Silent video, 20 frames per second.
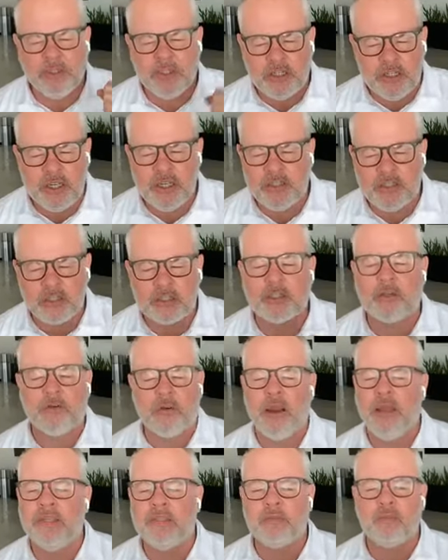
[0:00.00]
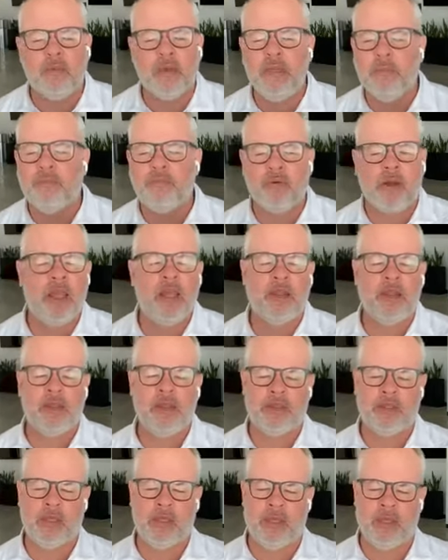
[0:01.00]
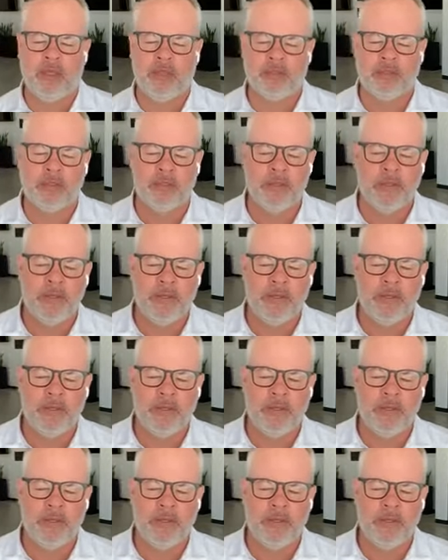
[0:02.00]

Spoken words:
Jesus Christ, we pray these things.